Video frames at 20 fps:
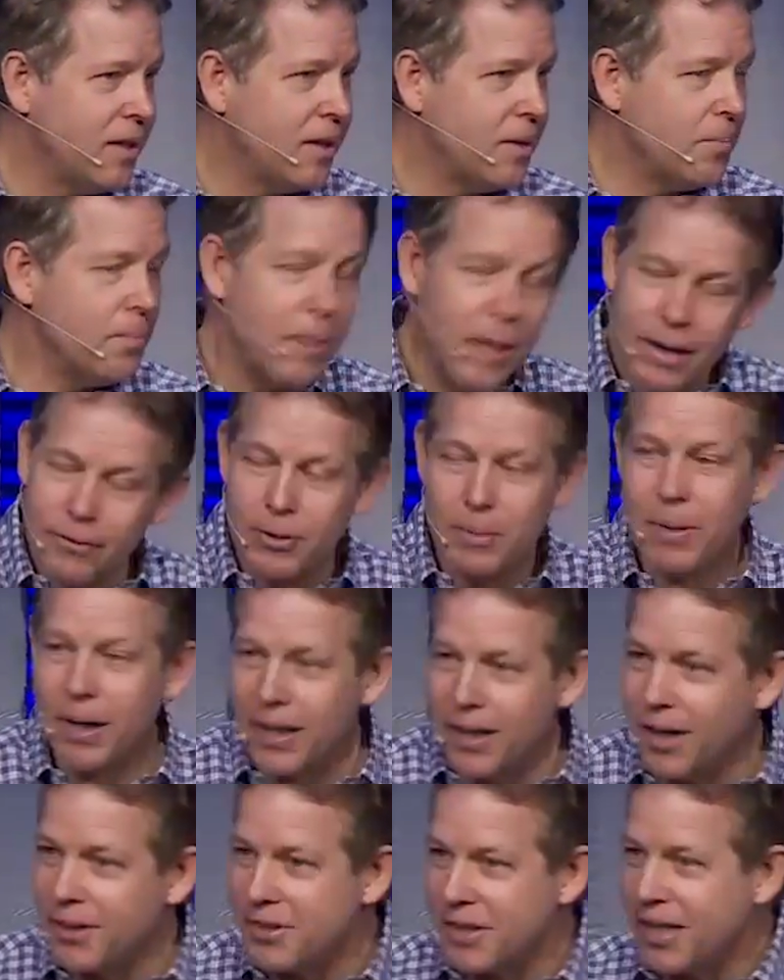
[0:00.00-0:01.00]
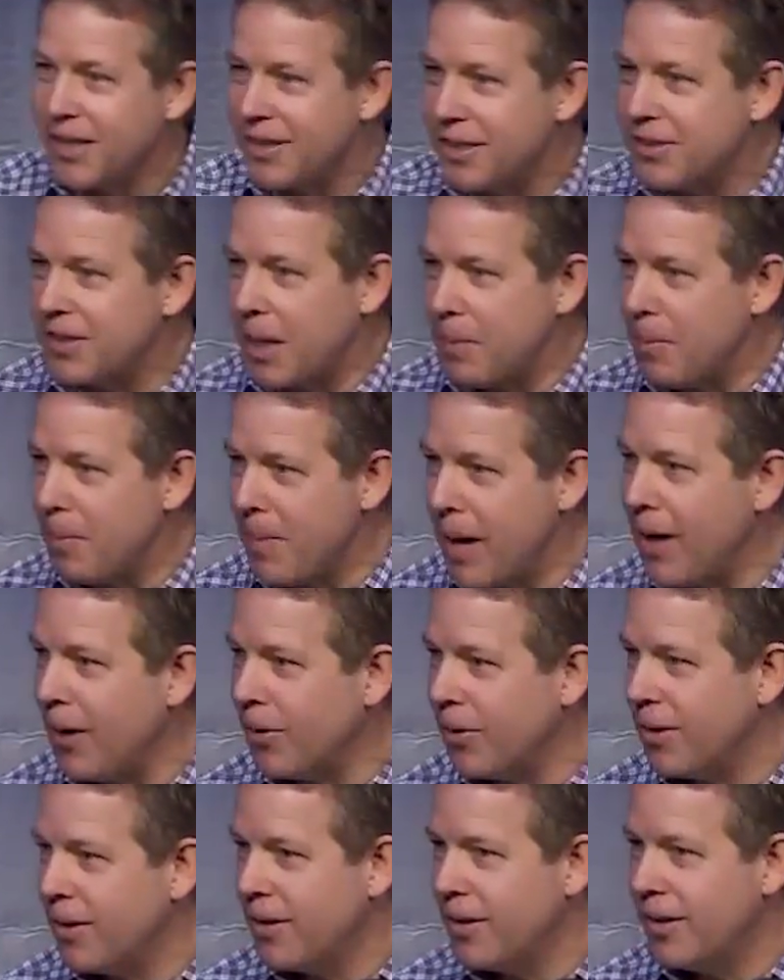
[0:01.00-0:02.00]
but everybody doesn't get the same amount
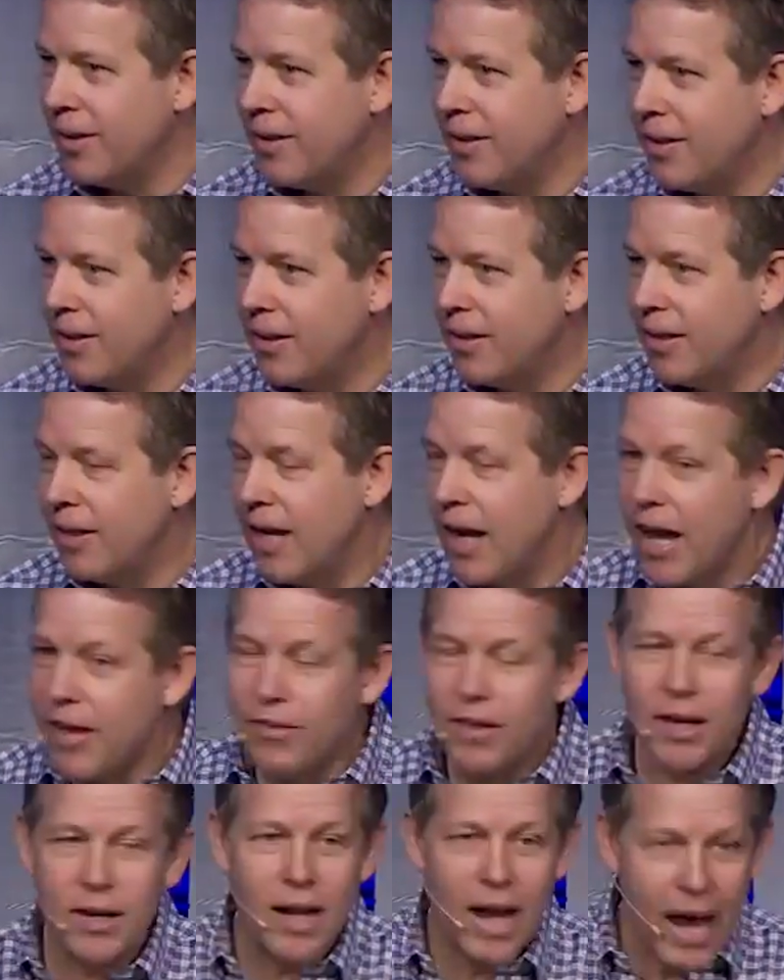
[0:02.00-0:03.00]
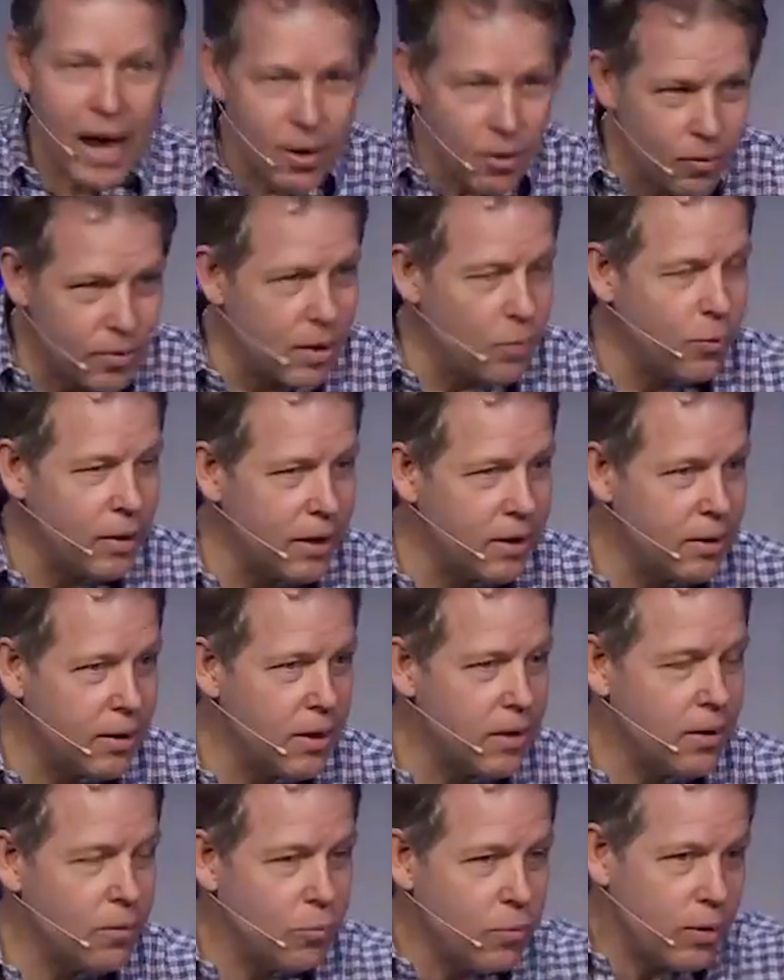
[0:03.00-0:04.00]
and then then we
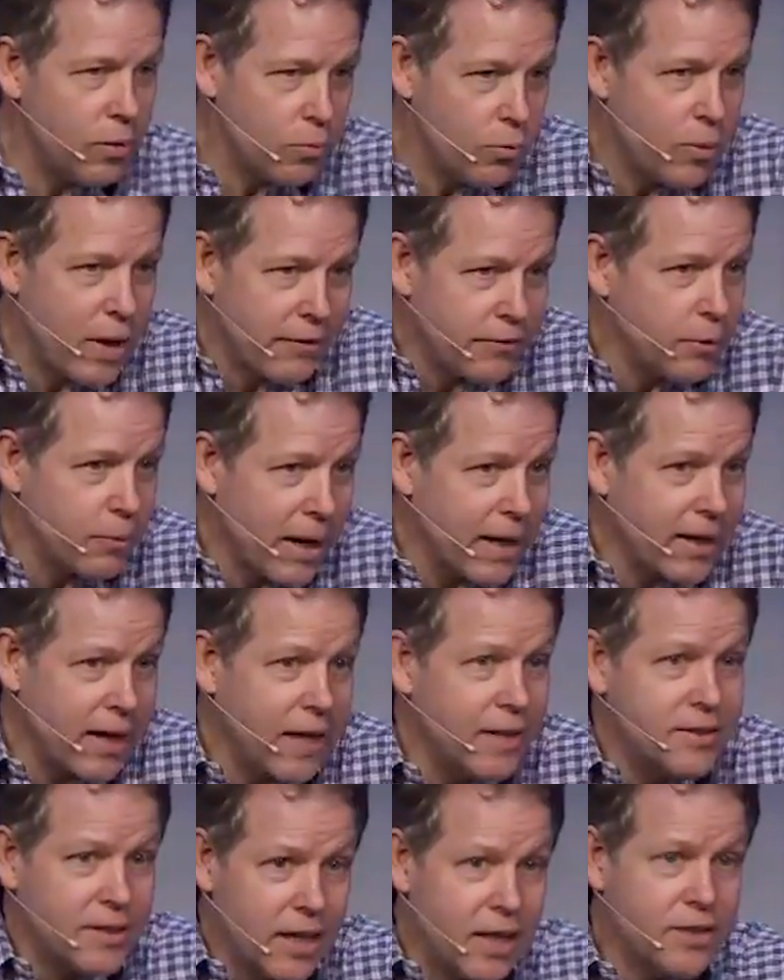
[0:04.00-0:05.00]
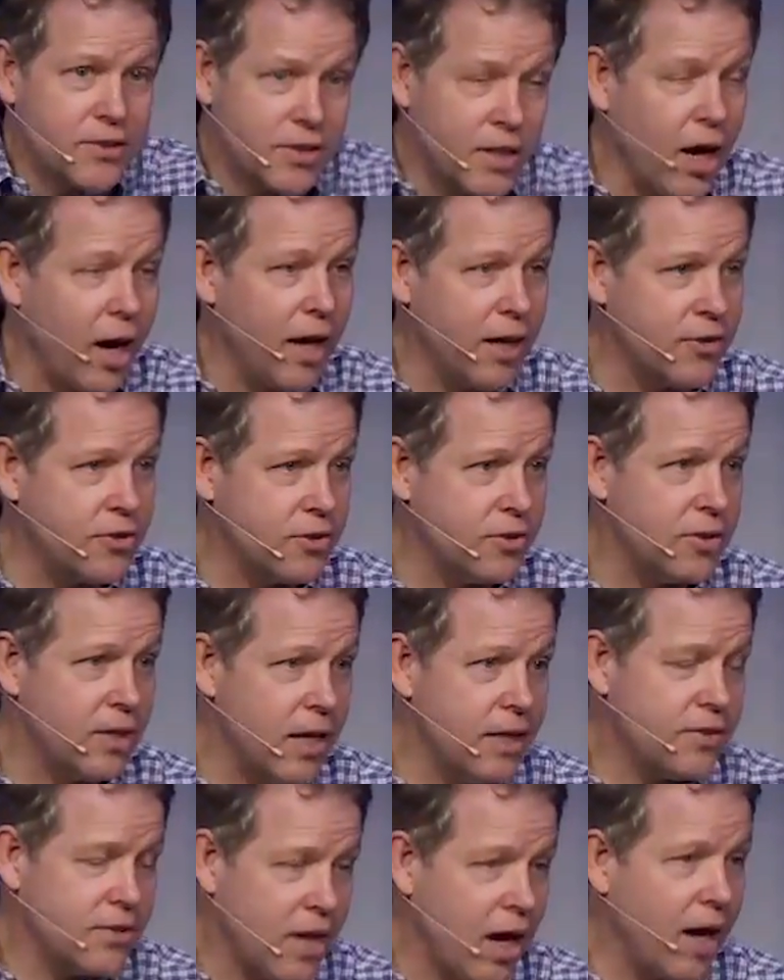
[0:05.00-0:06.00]
and then we have to recognize it's God's
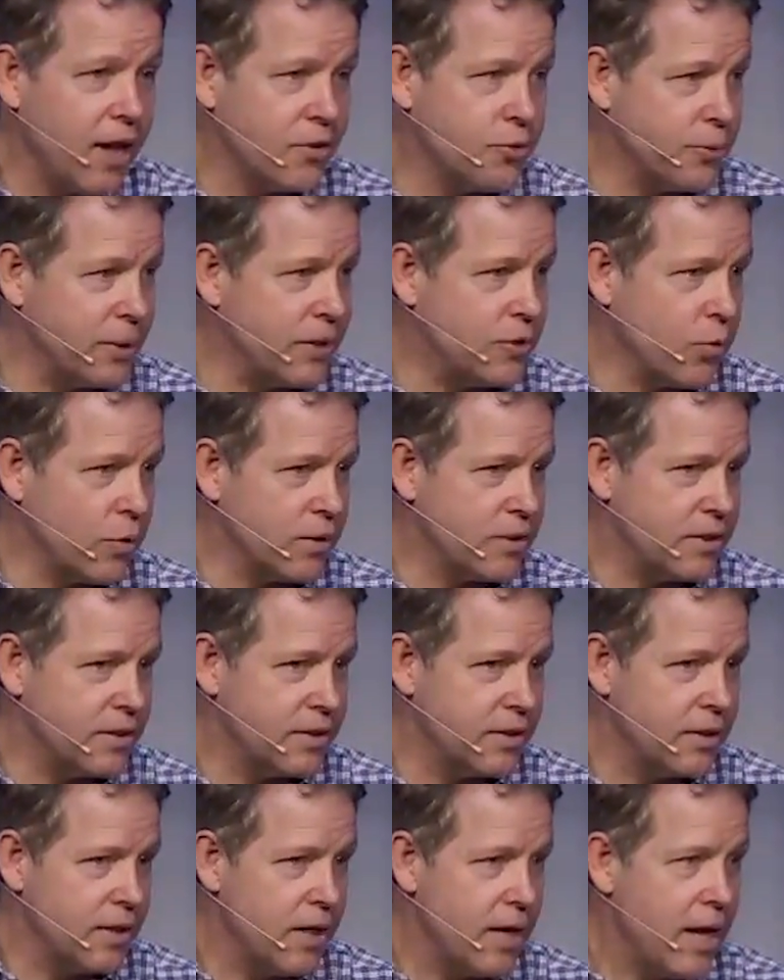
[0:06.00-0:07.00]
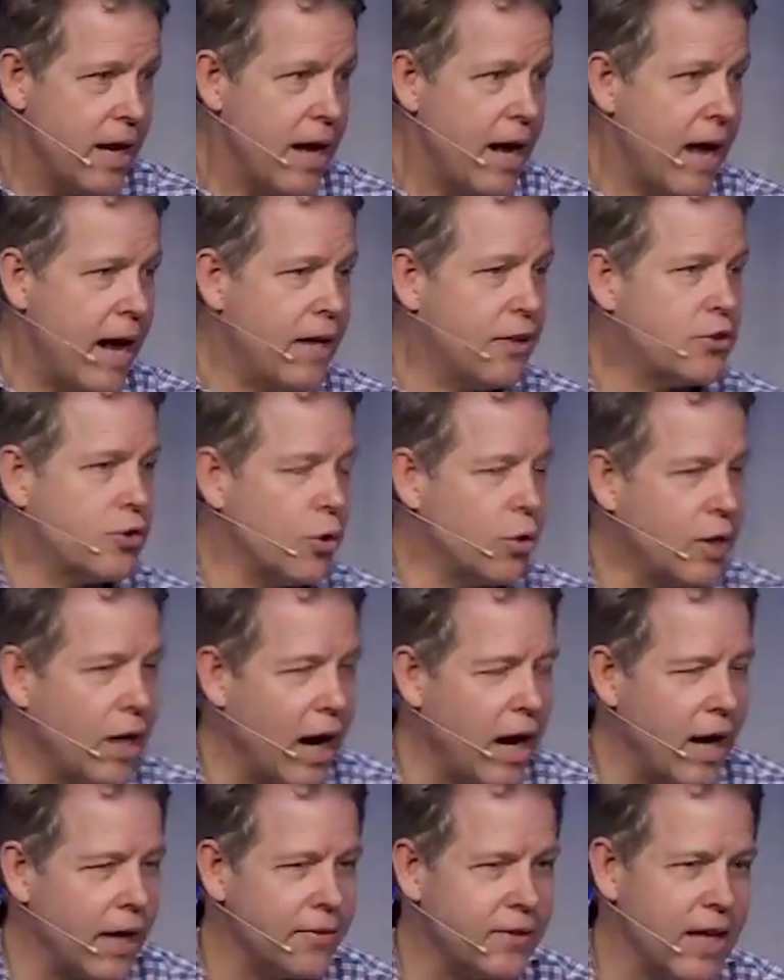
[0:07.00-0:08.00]
it's God's resources. And so
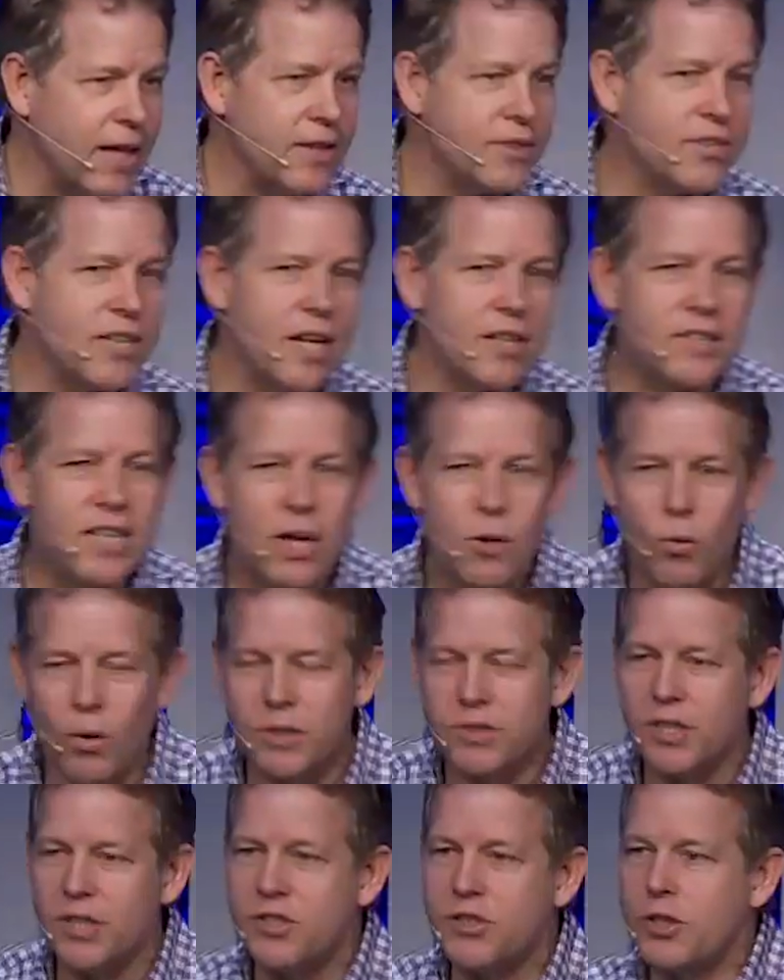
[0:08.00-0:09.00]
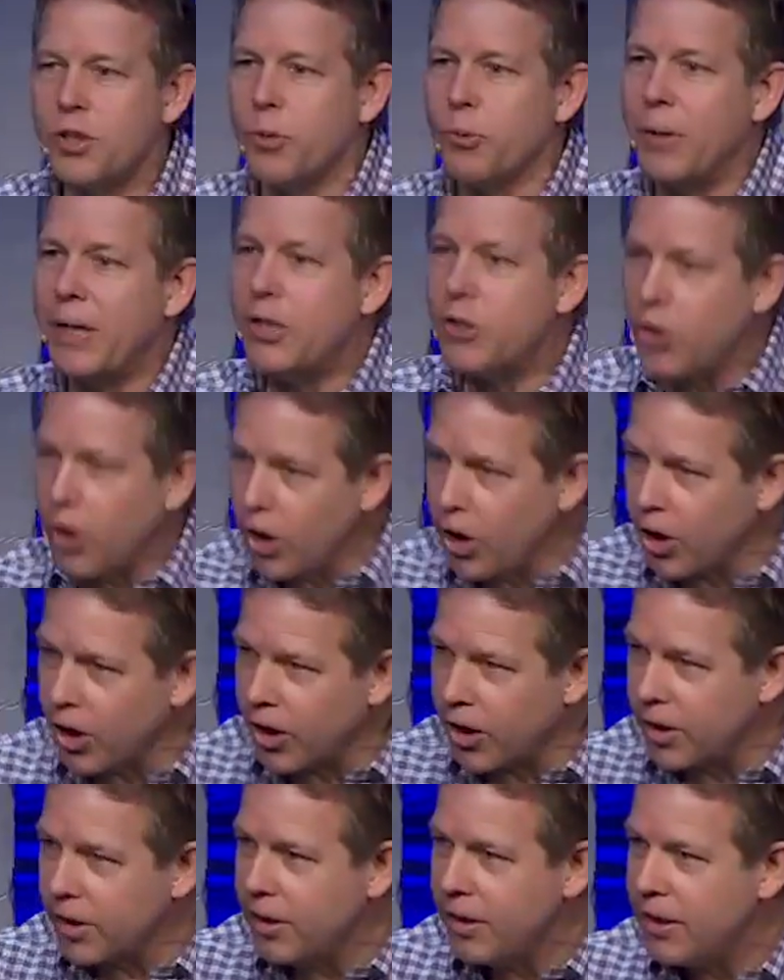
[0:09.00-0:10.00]
God then says he wants us to
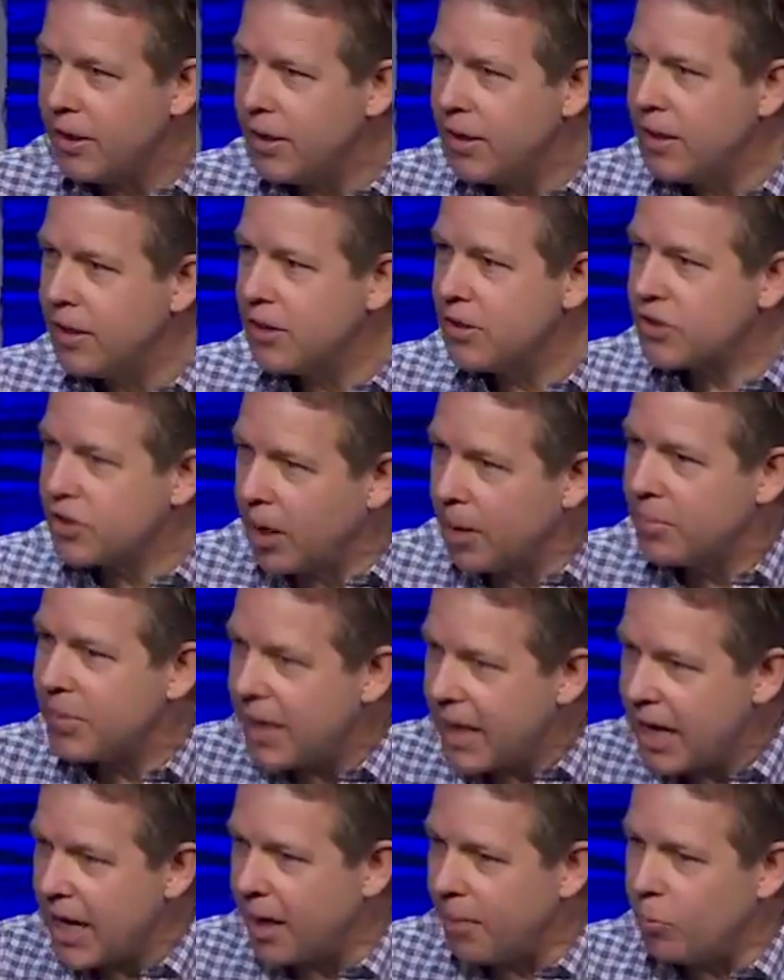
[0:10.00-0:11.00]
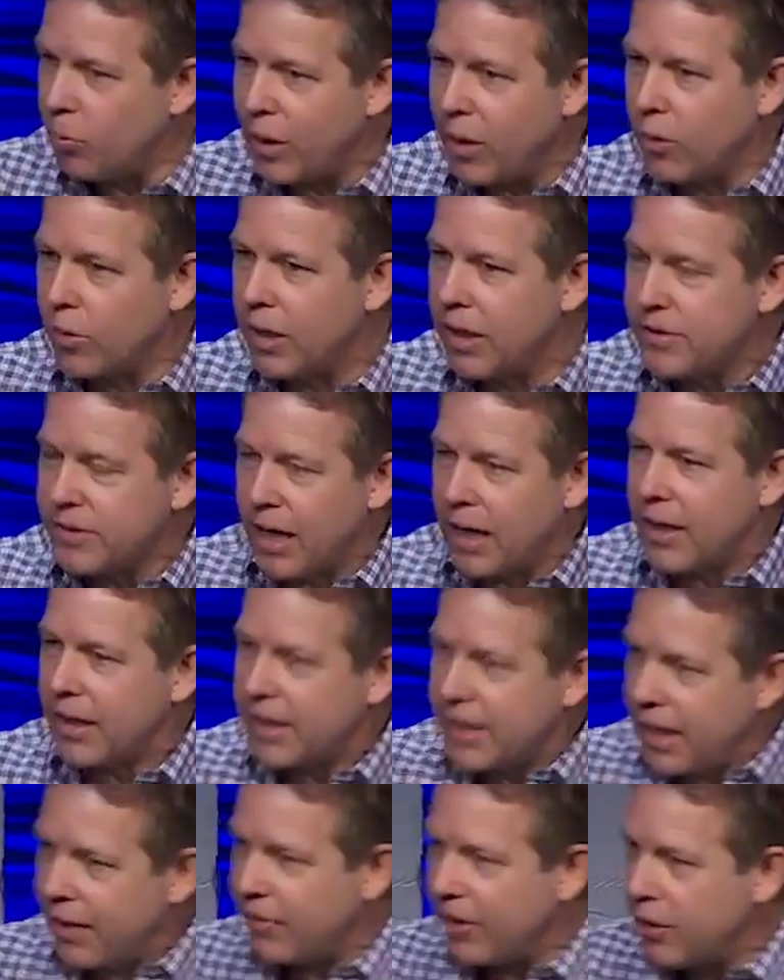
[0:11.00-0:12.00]
return some to him. We don't it's not
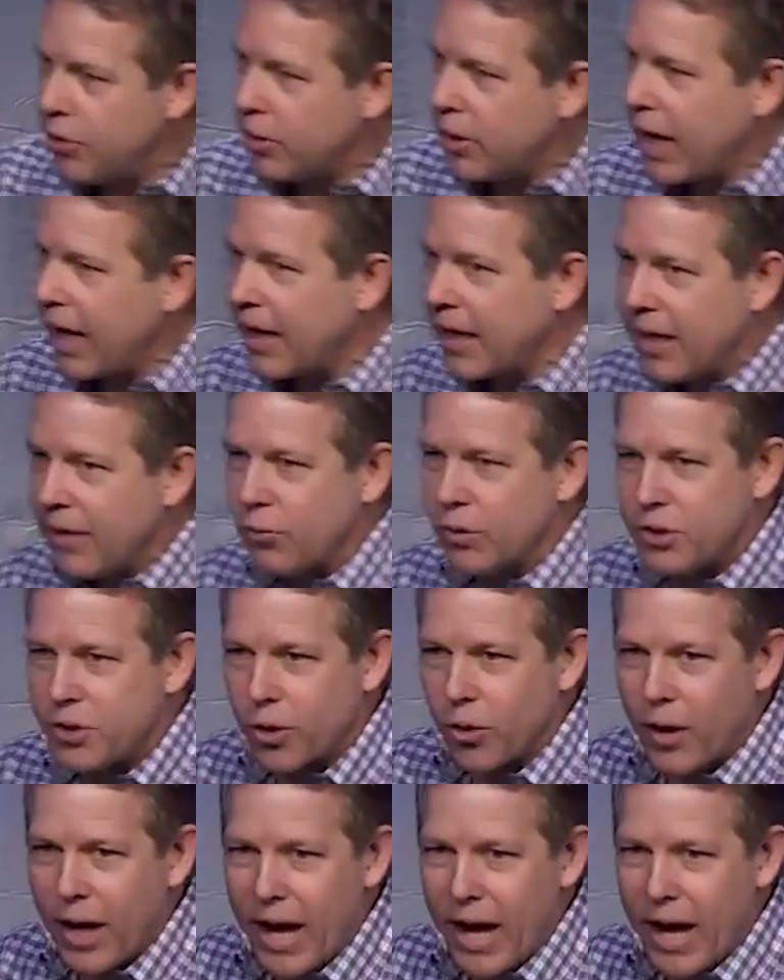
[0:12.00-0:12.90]
giving, you can't give what you don't